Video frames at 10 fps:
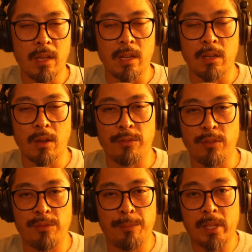if
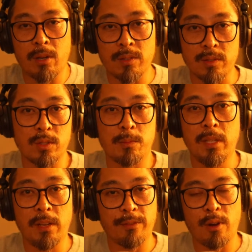you've been on social
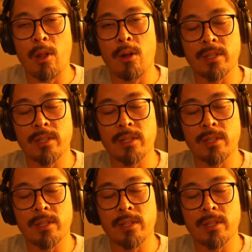media for a long